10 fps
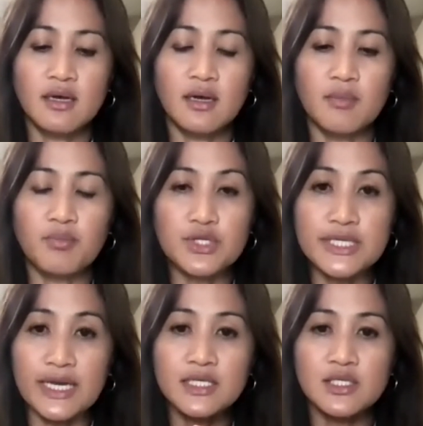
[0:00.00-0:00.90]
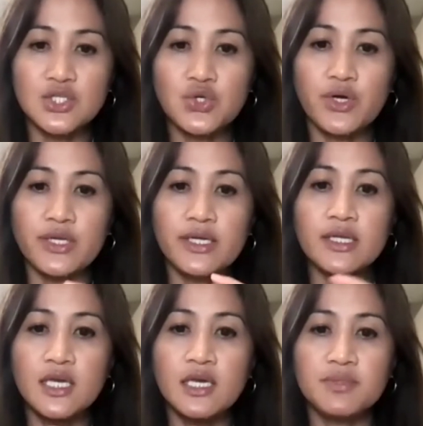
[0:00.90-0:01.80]
protects the joint and
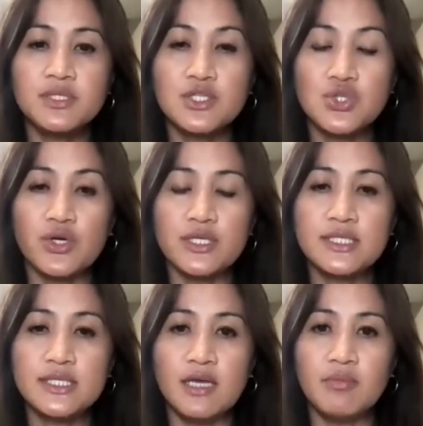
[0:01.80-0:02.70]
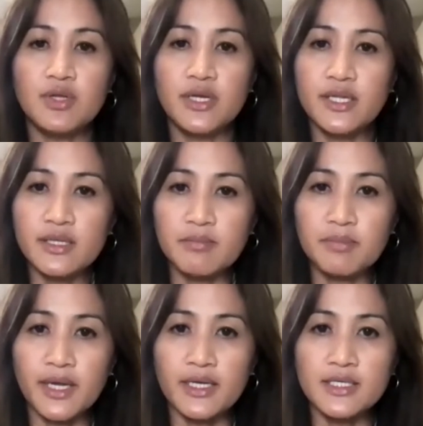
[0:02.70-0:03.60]
keeps the joint stable and in
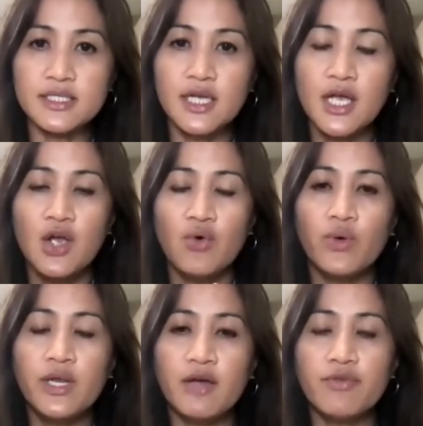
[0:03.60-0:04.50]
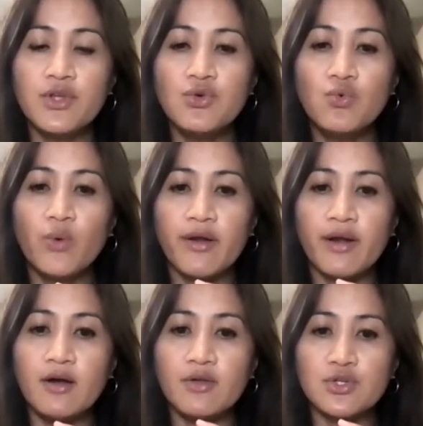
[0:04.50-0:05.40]
place. Whenever you wear
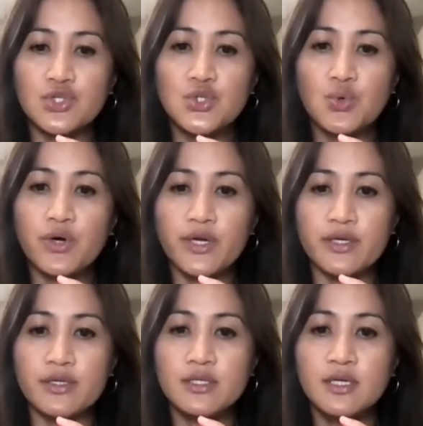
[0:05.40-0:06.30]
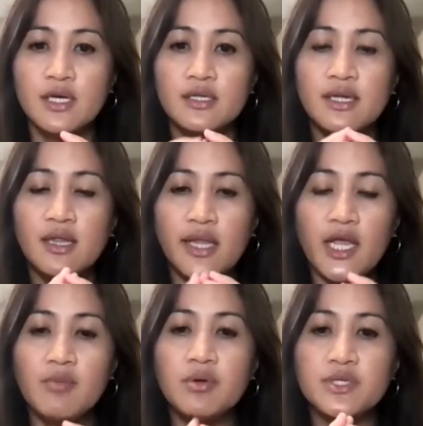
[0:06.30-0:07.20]
out your joint, the
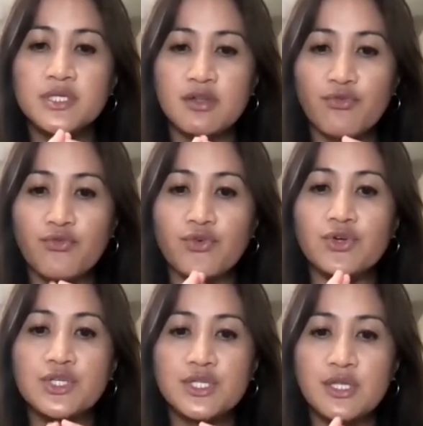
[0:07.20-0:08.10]
labrum is the first